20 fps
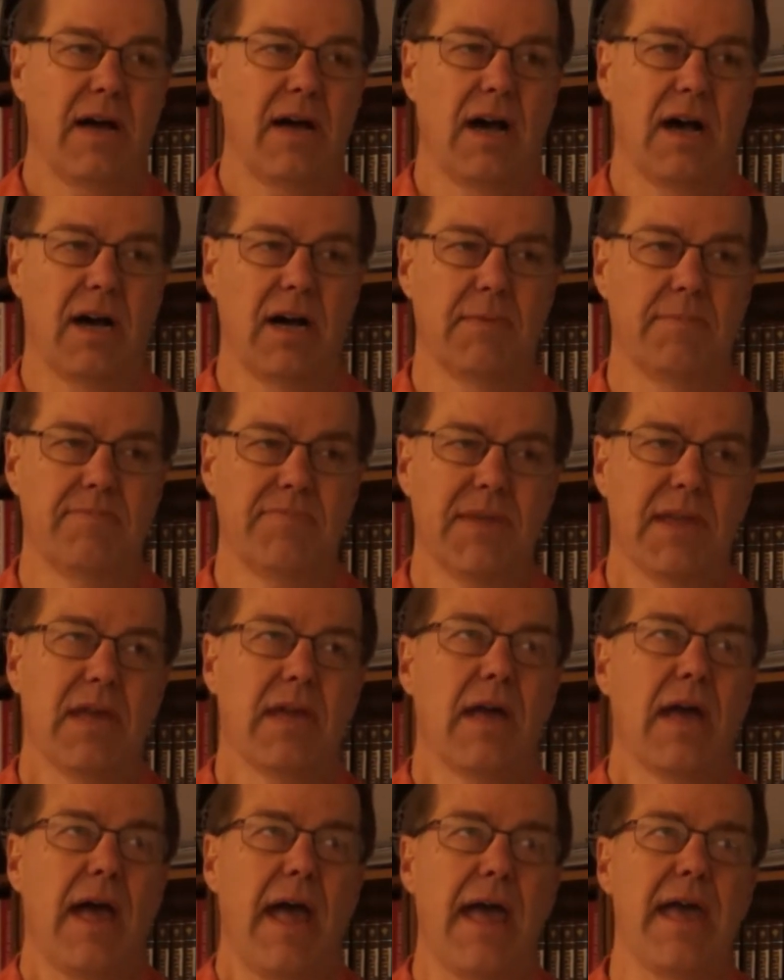
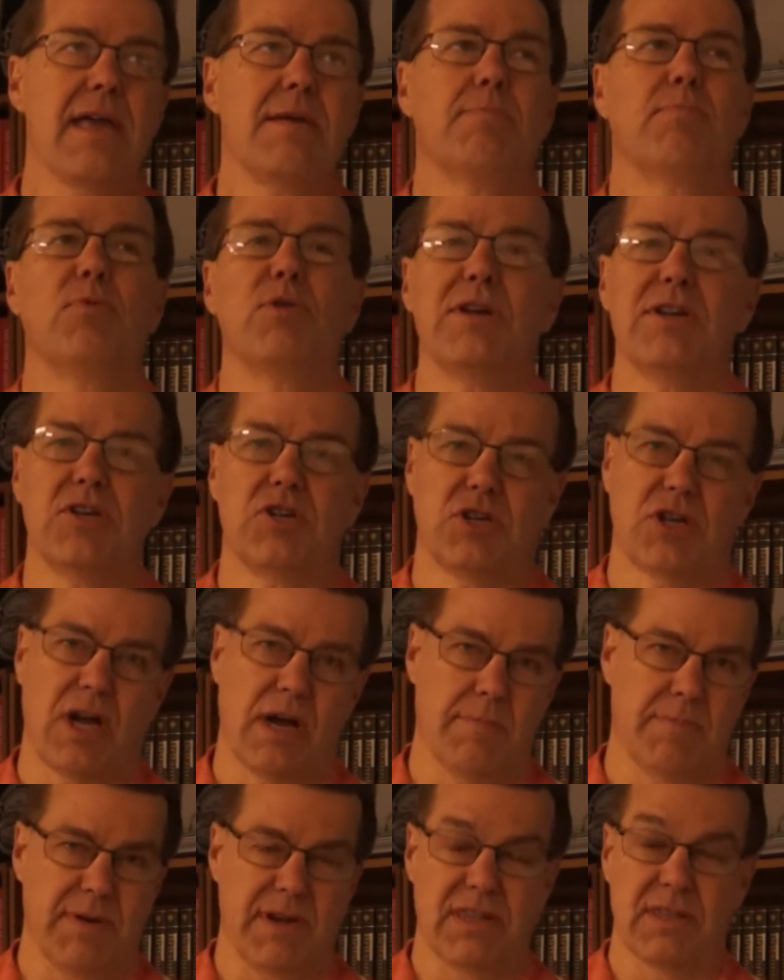A British
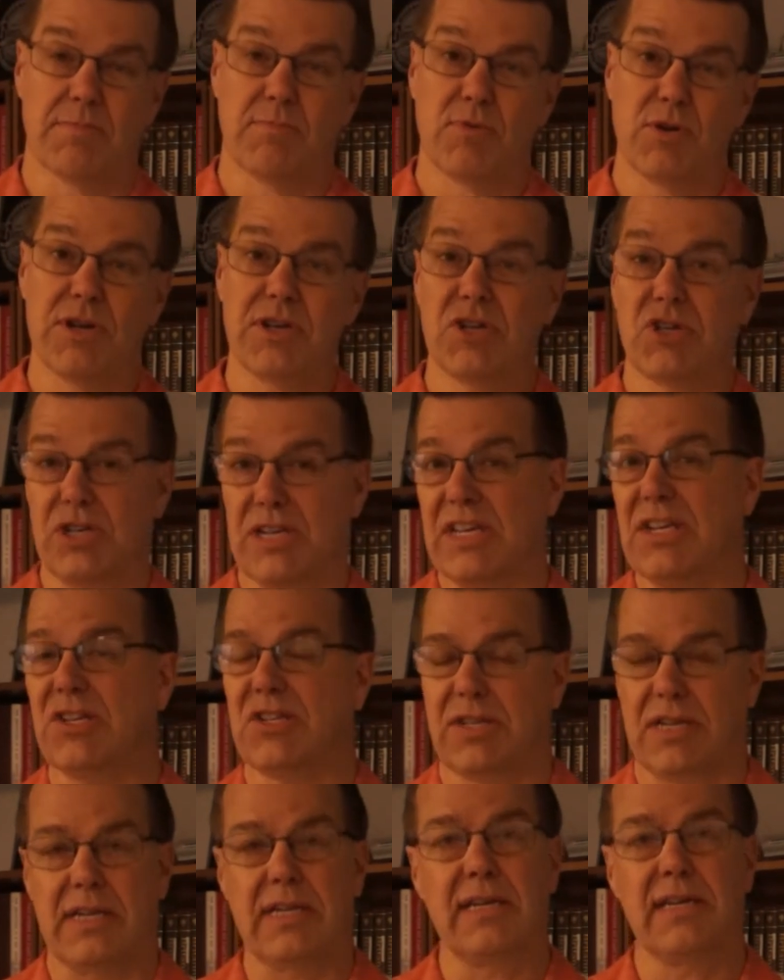company, the British
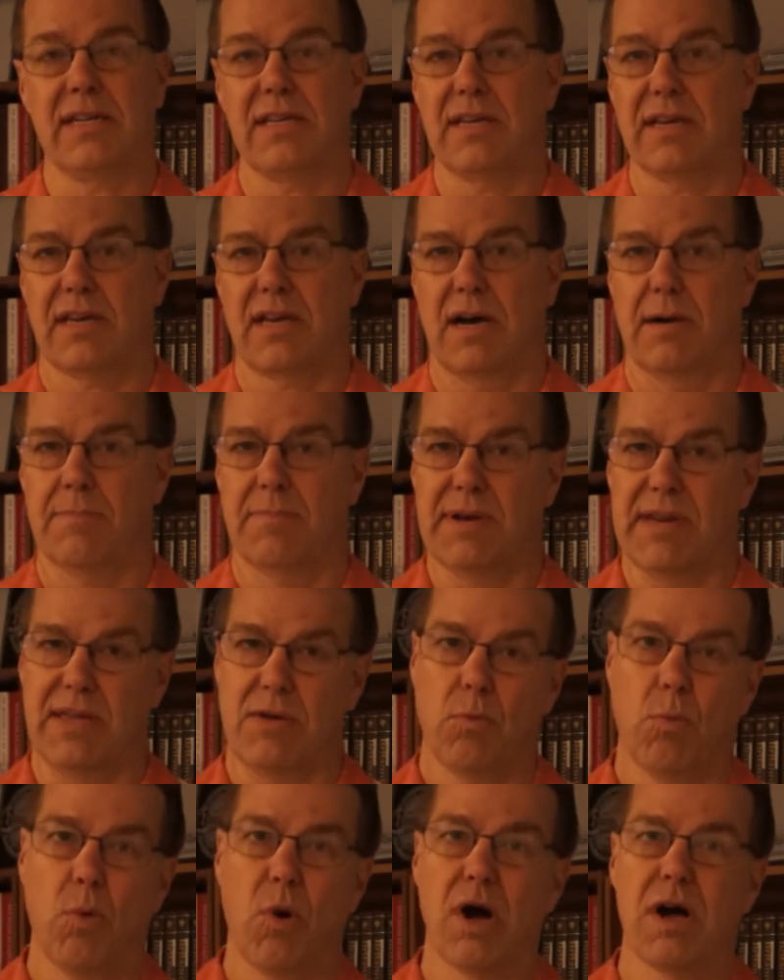East India
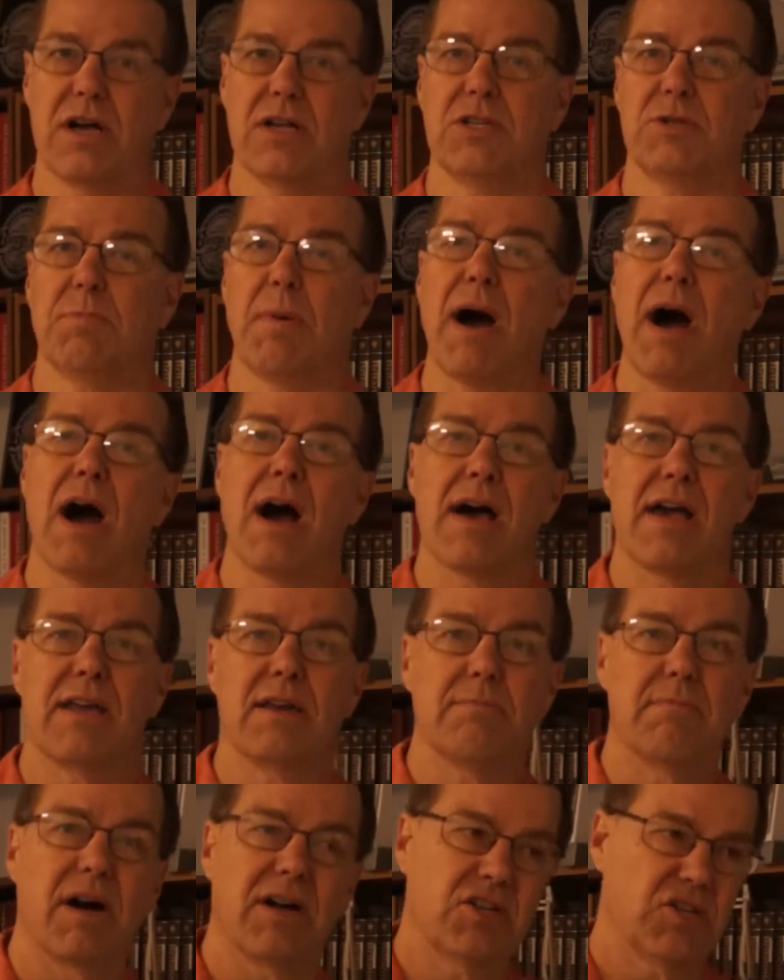Company, was
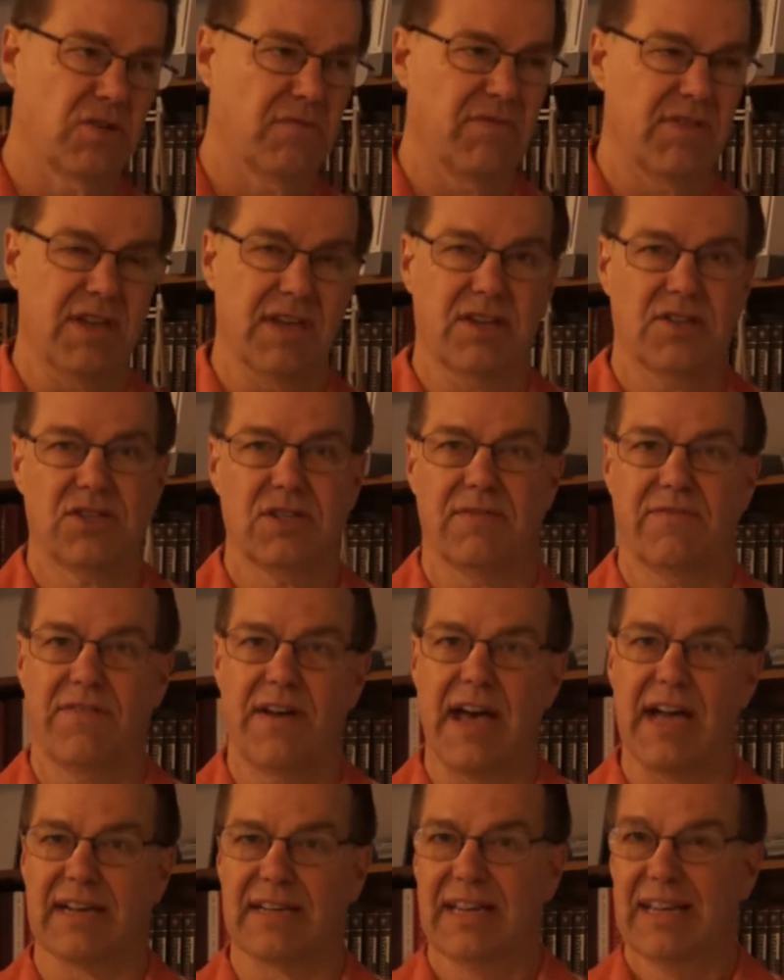behind much of this. In
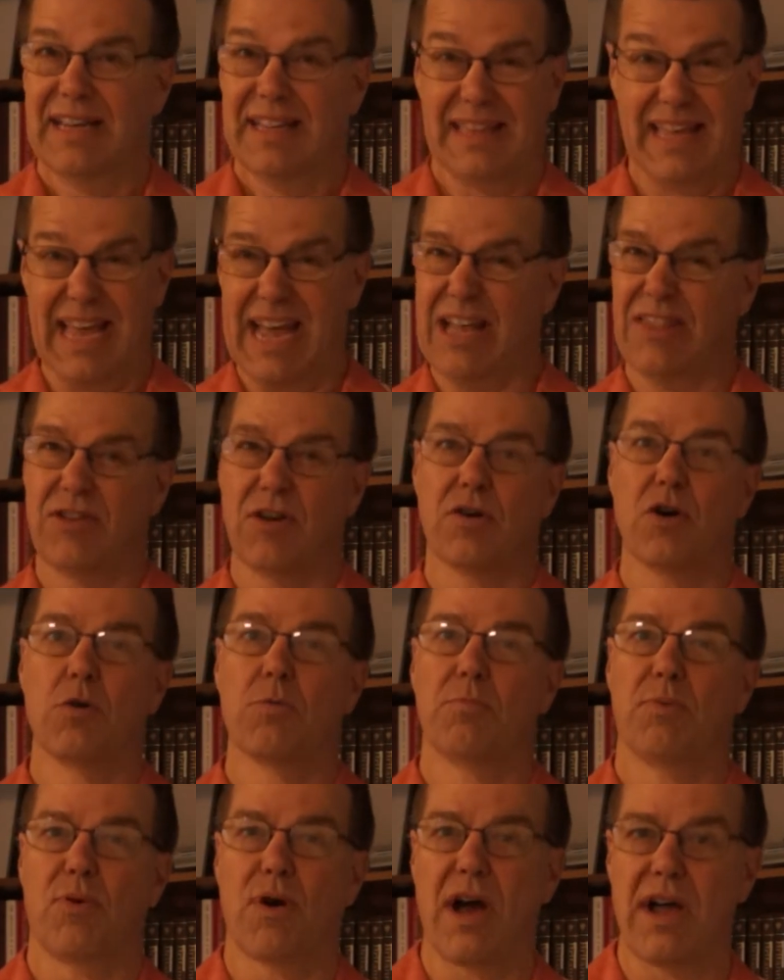fact, they had their
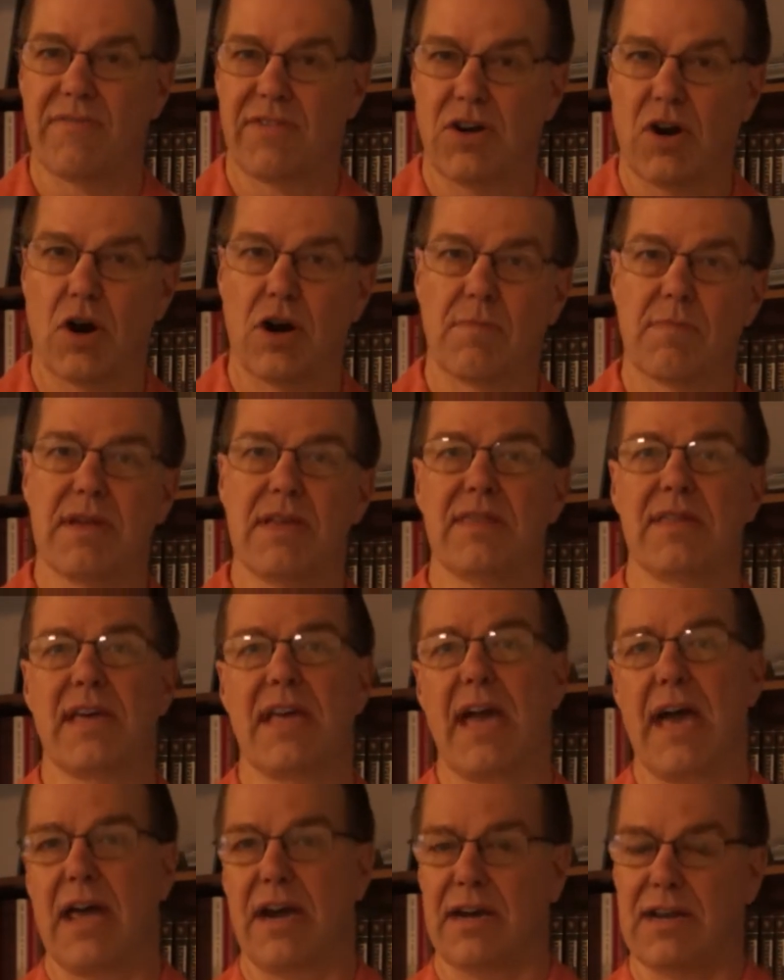own private army, they
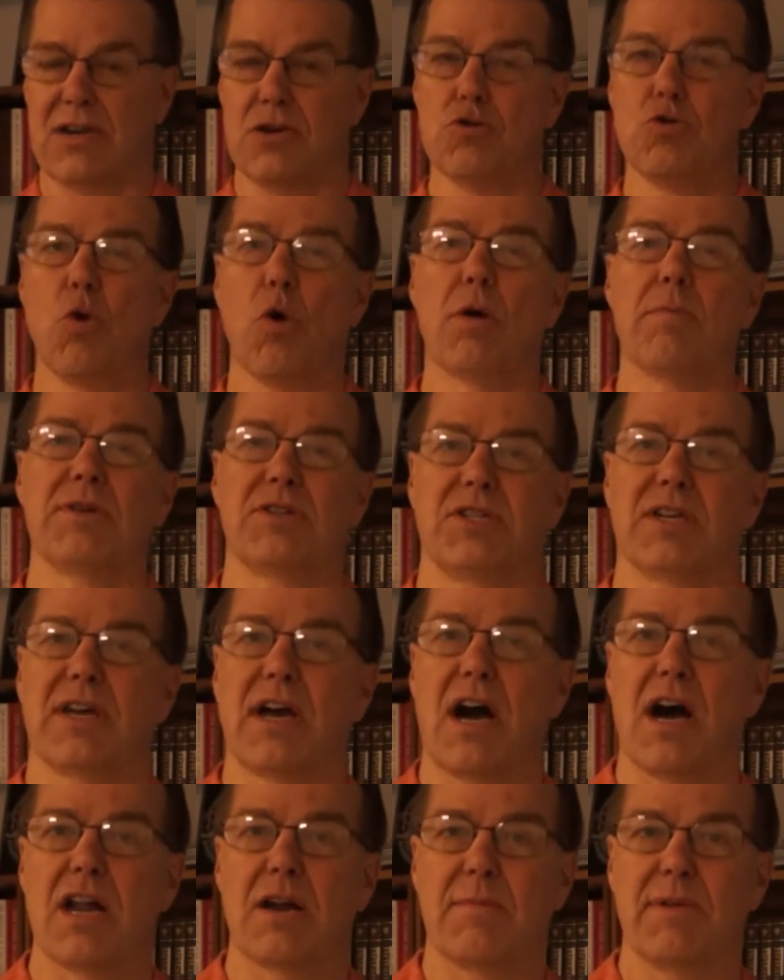had an enormous
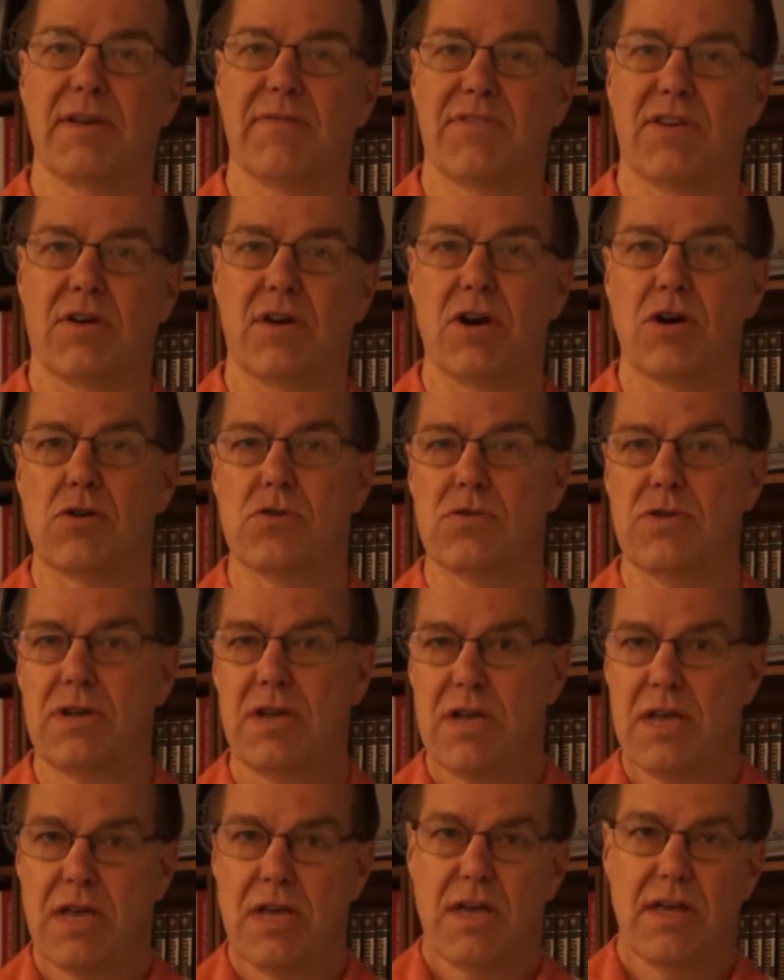economy of their own.